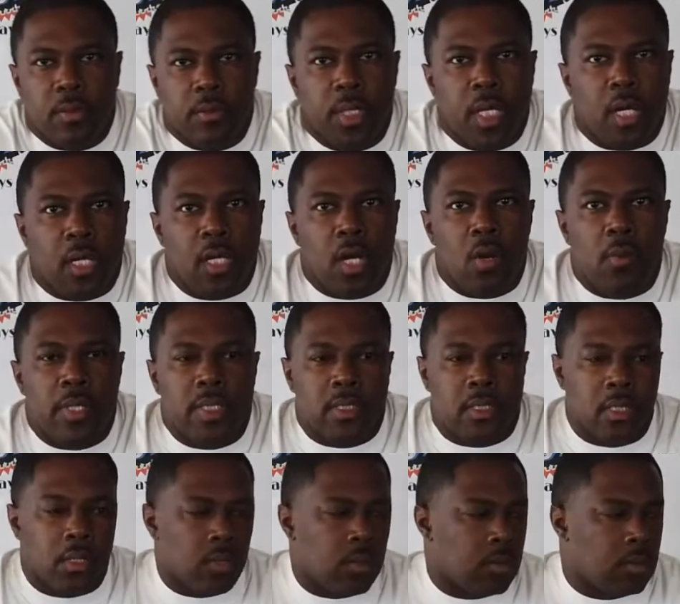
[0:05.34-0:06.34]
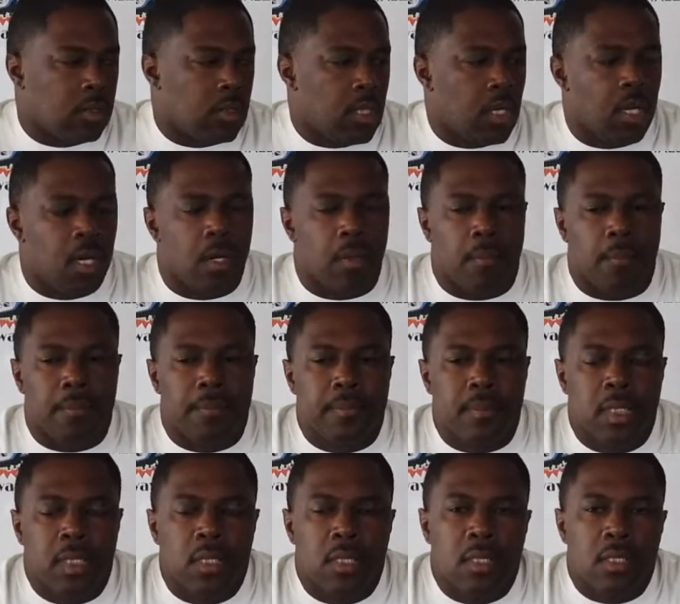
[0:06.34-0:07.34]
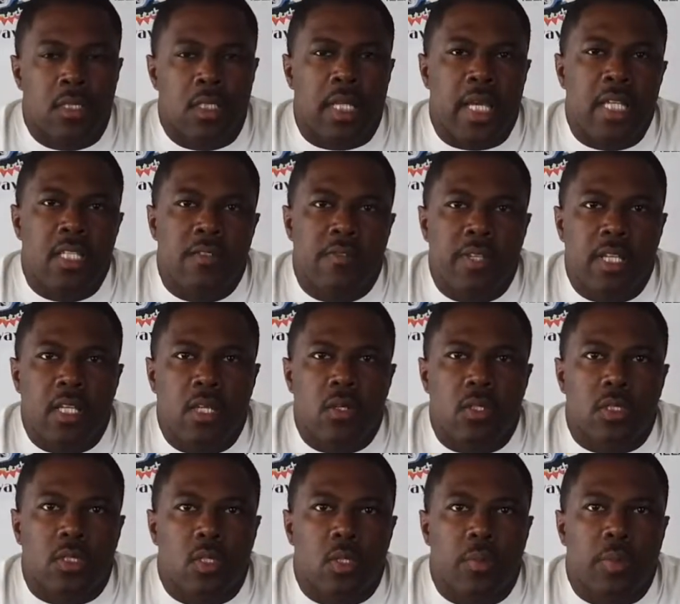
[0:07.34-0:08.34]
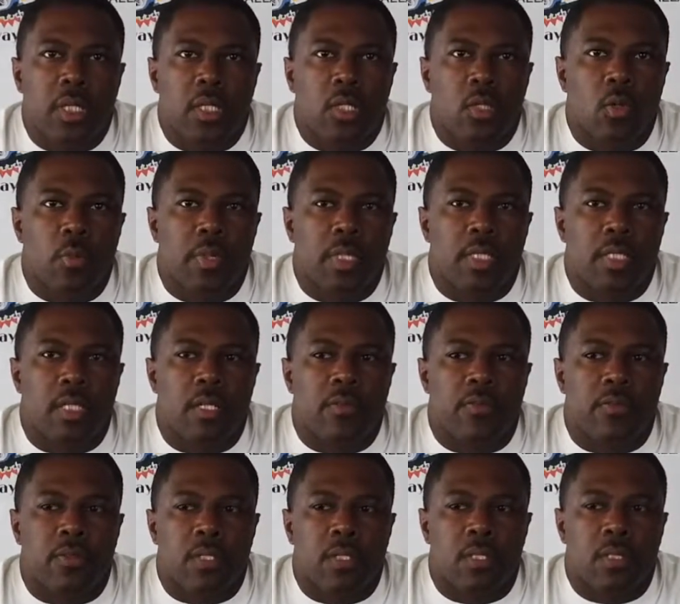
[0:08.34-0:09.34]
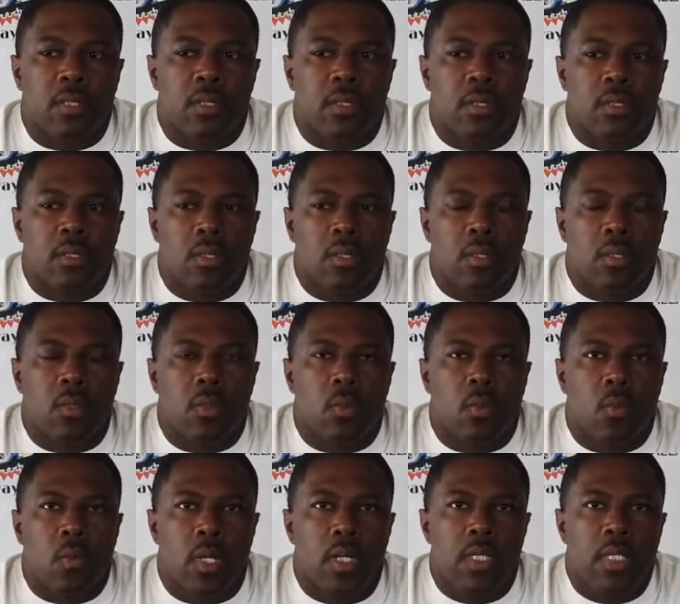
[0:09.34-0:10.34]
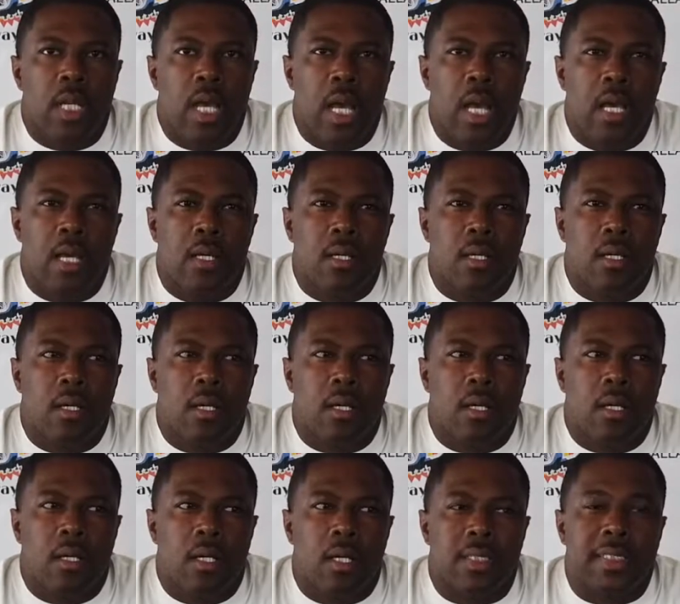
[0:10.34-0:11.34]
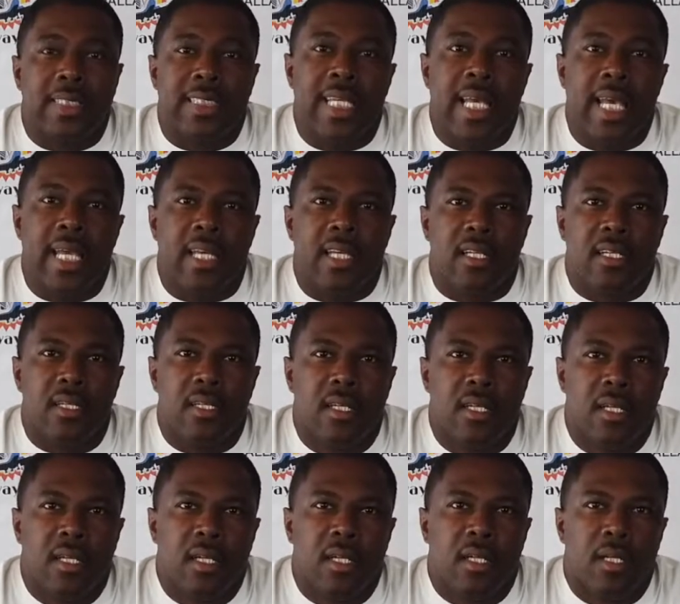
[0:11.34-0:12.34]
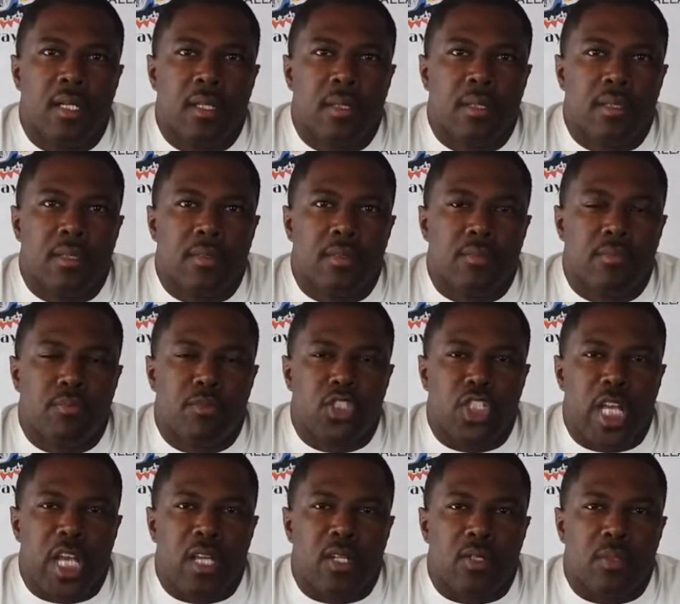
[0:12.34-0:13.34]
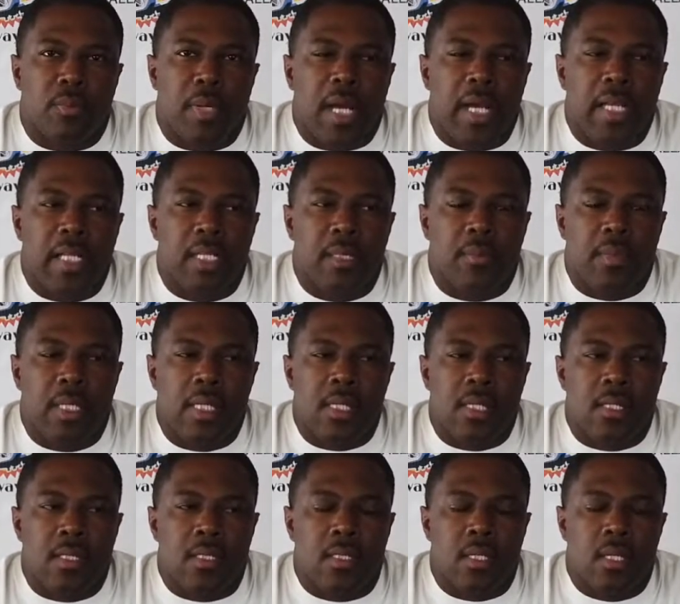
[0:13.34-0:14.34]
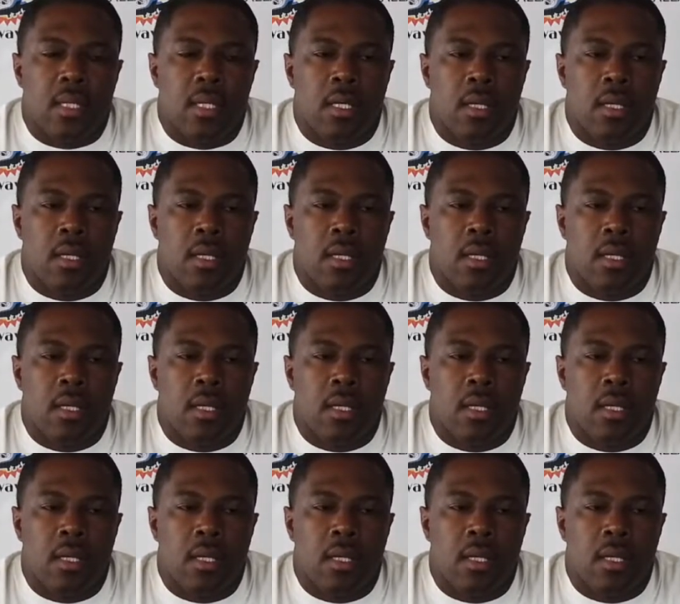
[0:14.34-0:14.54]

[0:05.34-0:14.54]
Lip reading: from Y'all Always Gone. Today's video is going to be a little bit different. We're not a tech channel by any means,